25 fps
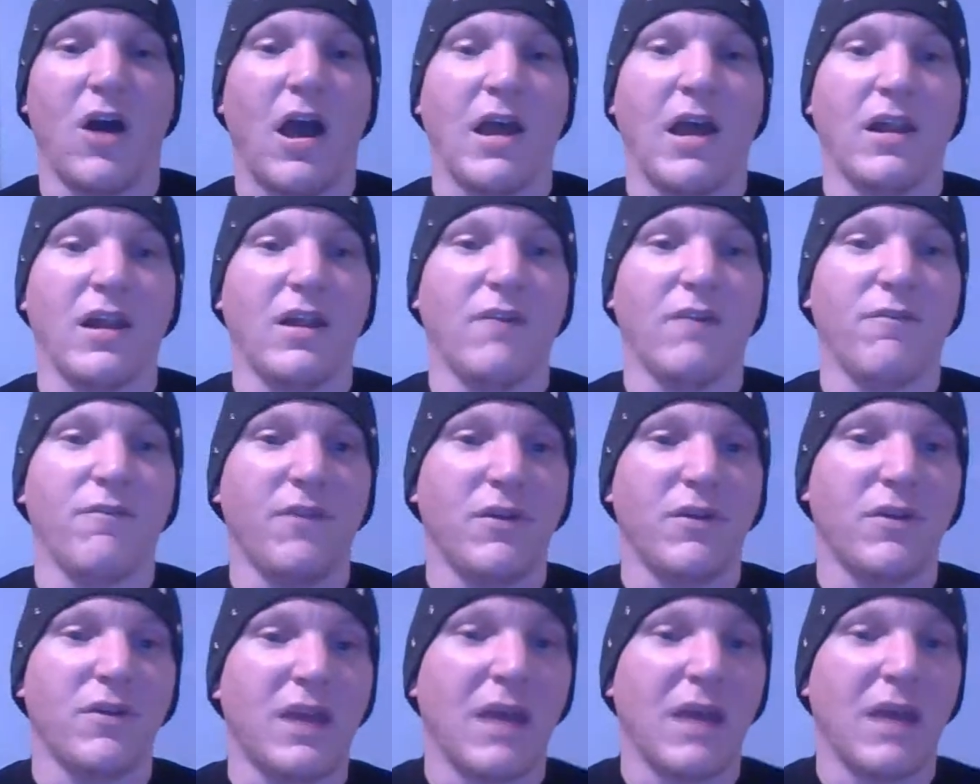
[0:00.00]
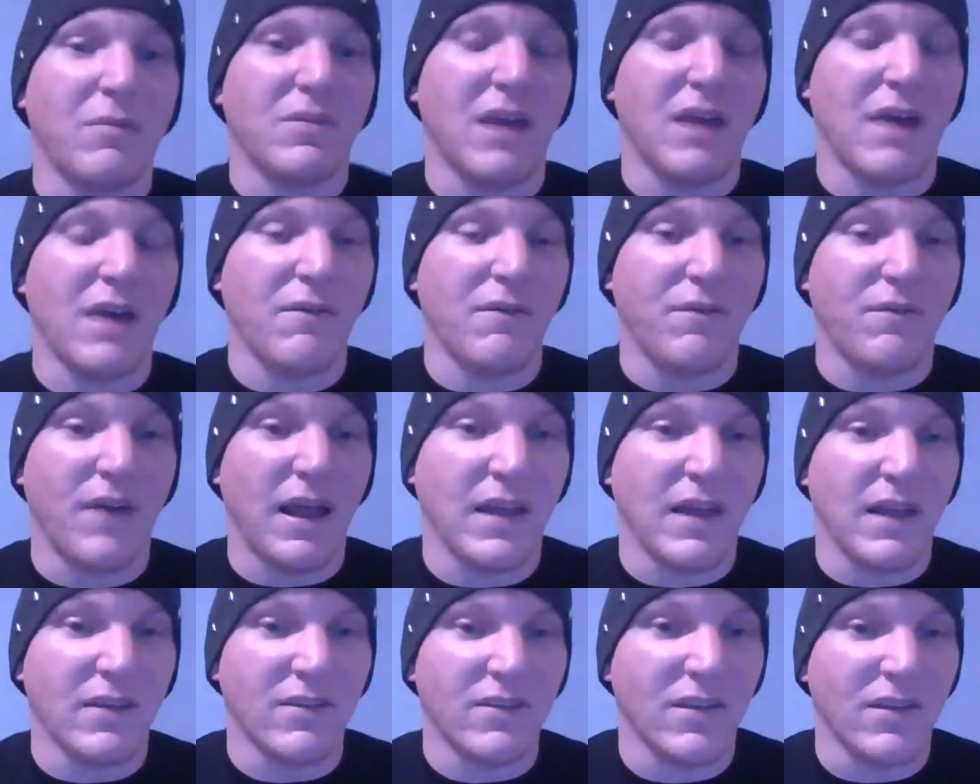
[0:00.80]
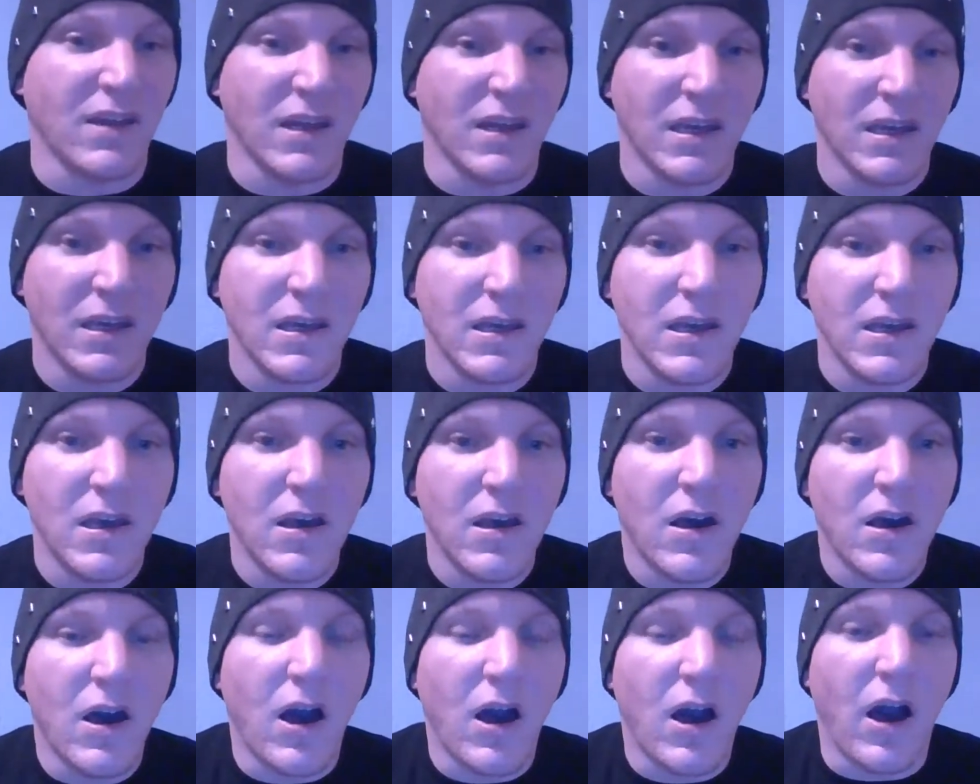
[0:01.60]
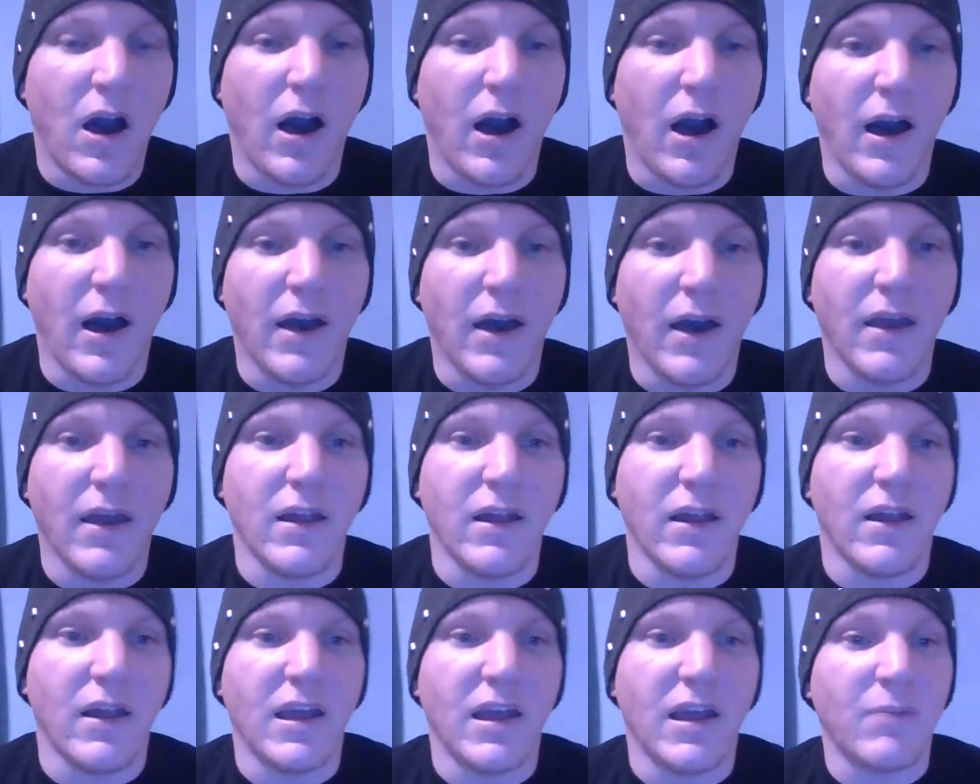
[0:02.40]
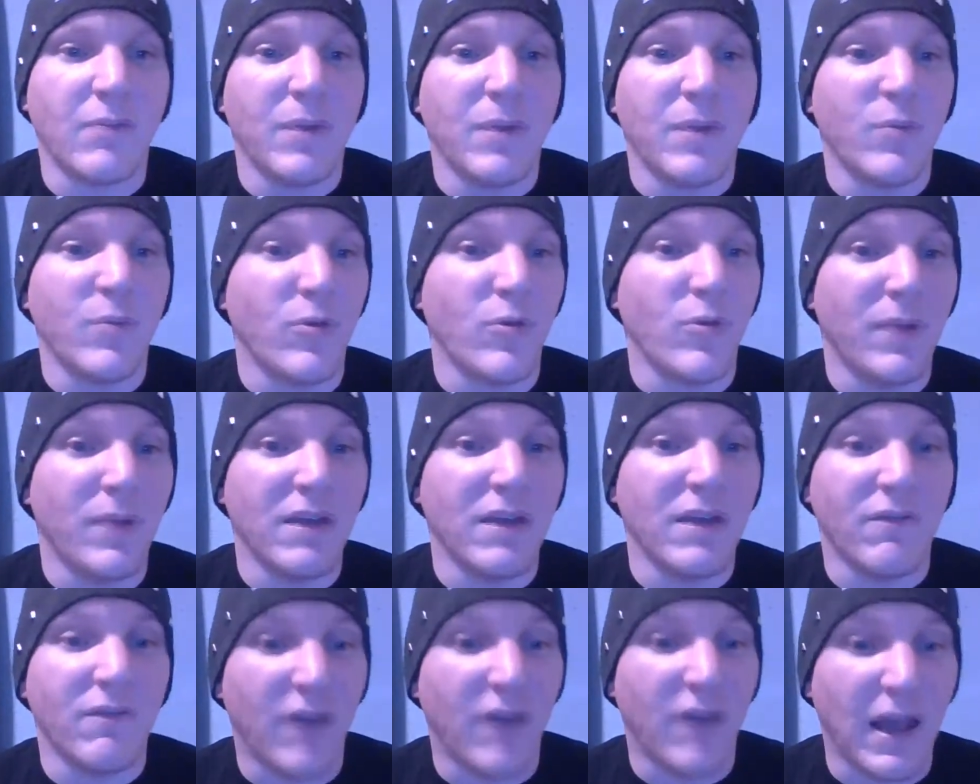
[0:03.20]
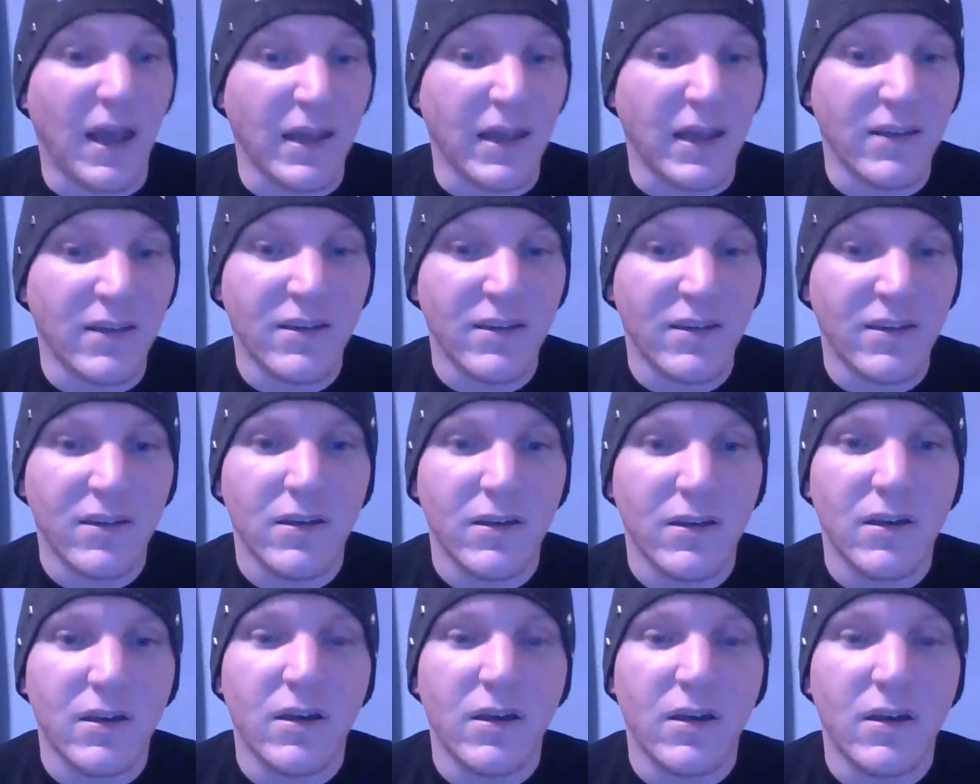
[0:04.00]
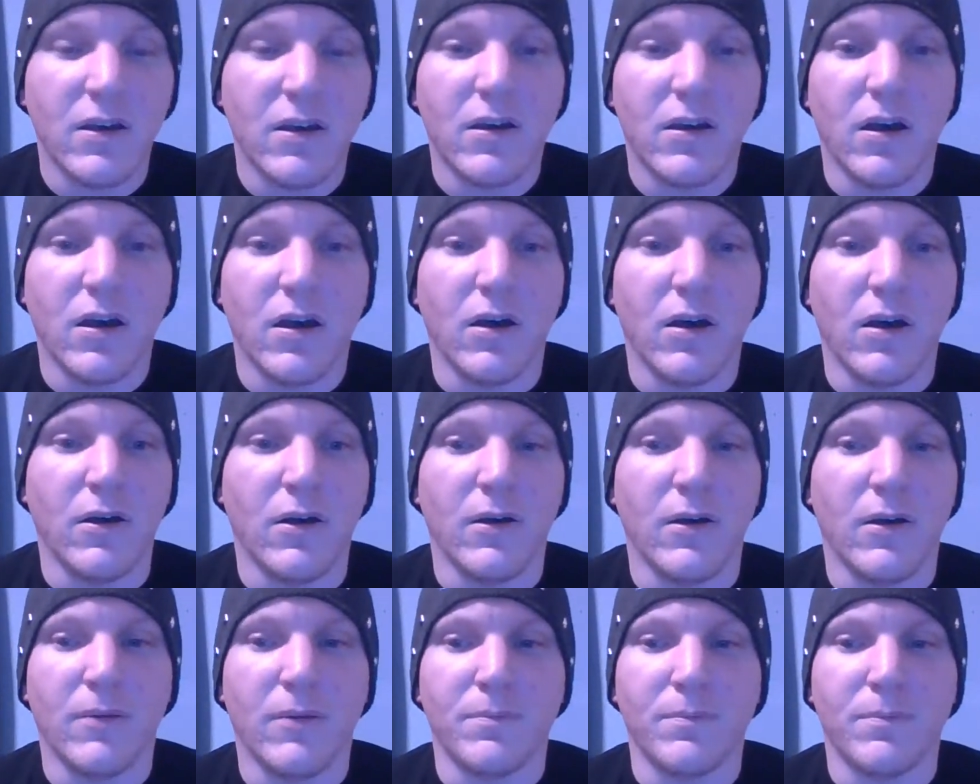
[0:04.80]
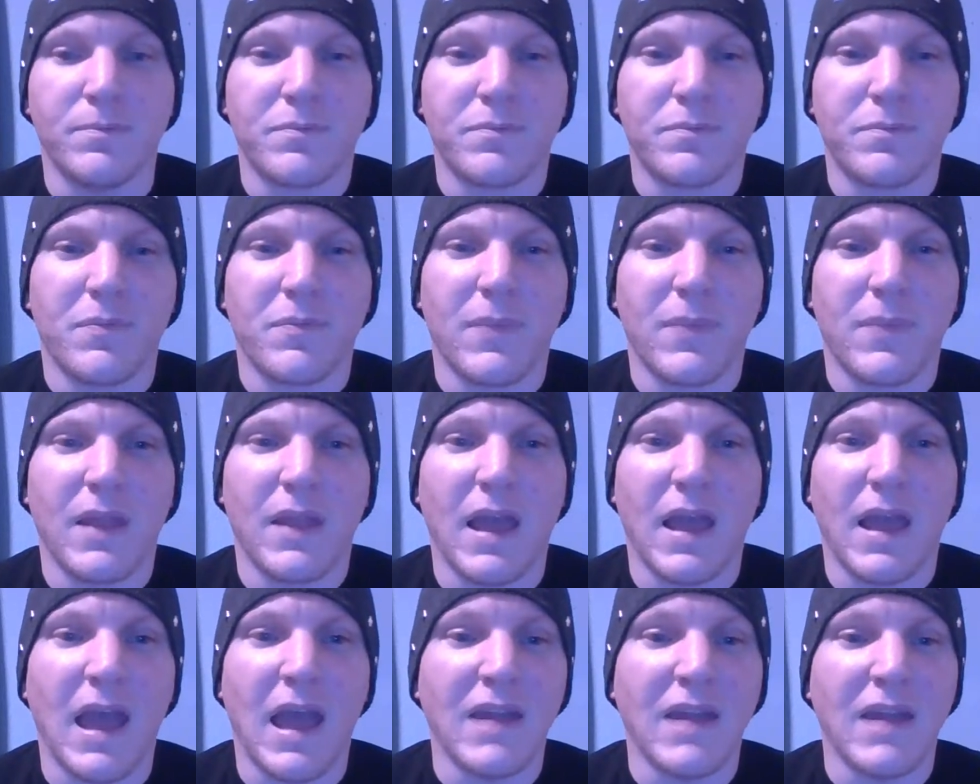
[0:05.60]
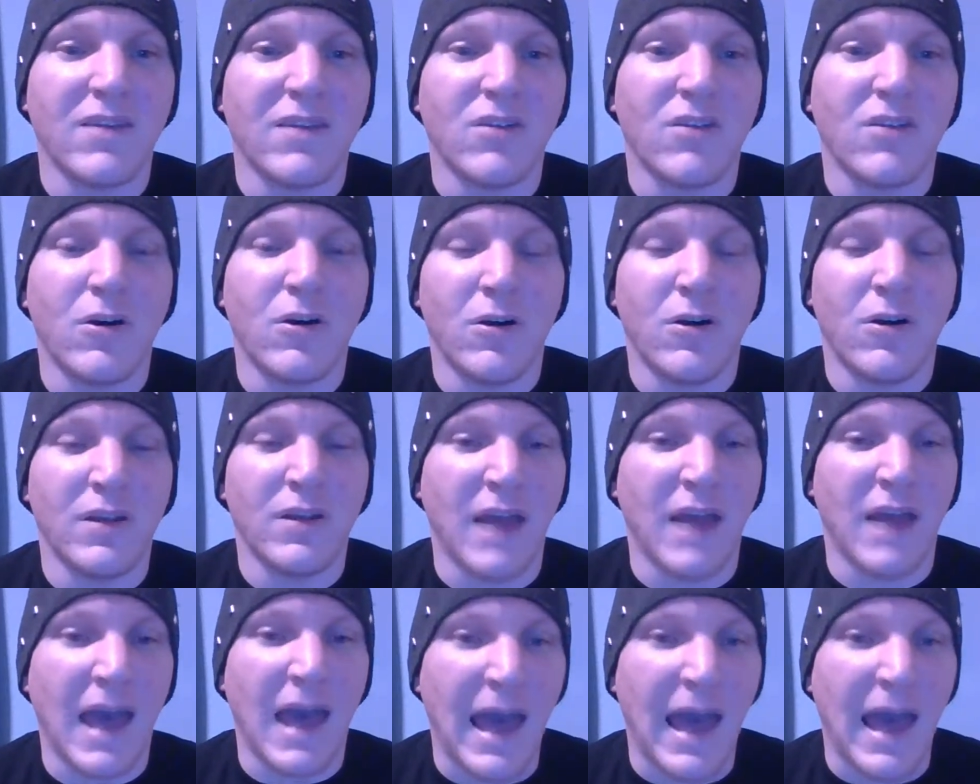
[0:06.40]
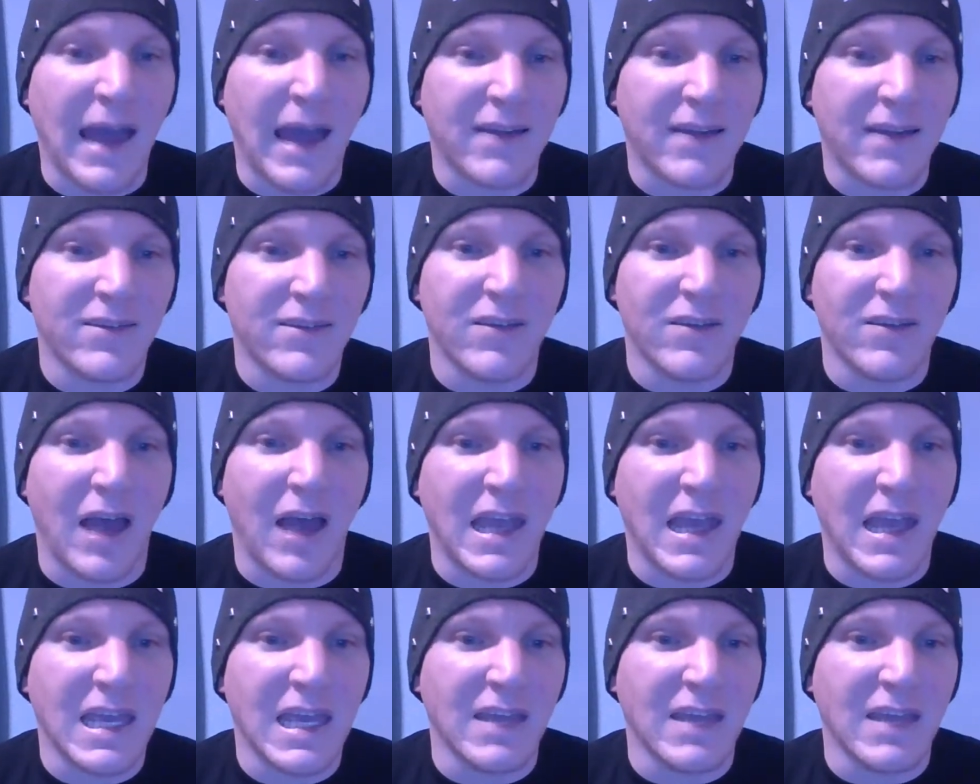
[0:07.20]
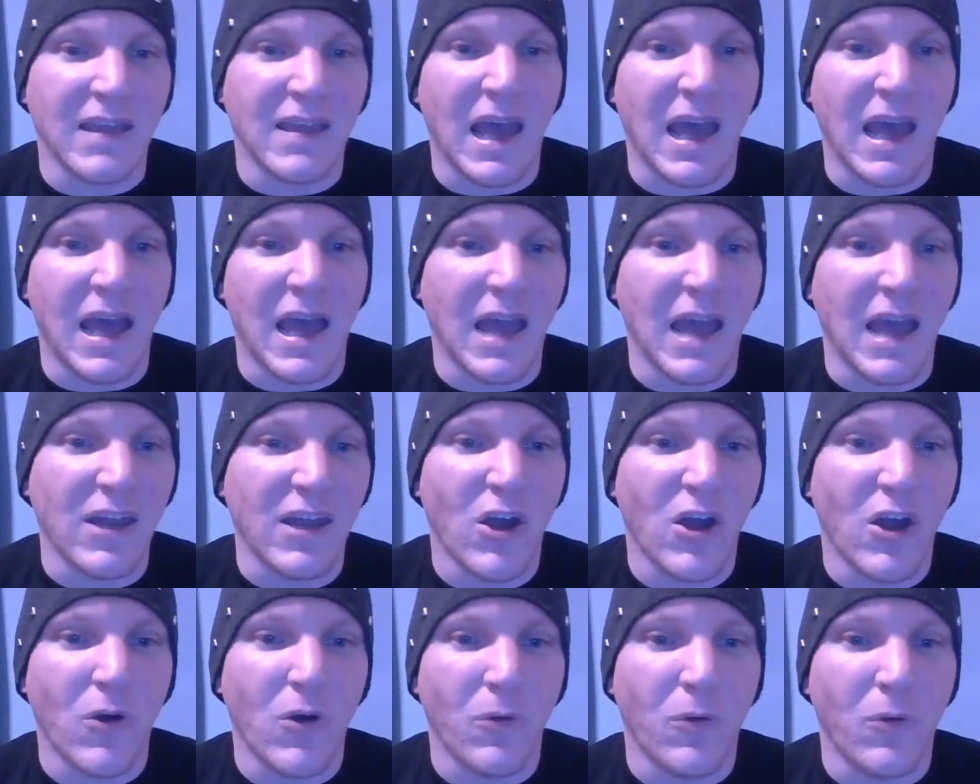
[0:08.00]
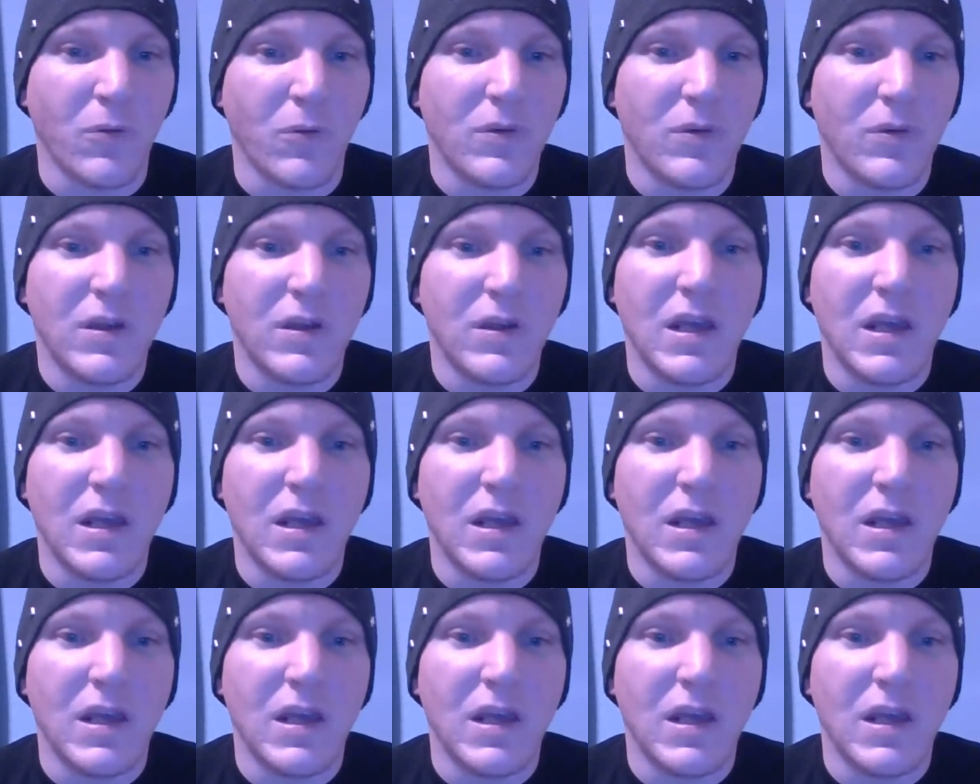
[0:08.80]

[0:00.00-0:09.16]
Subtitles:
I love video games that have violence in it. I like people being violent. And it's all an act. I get that. I know.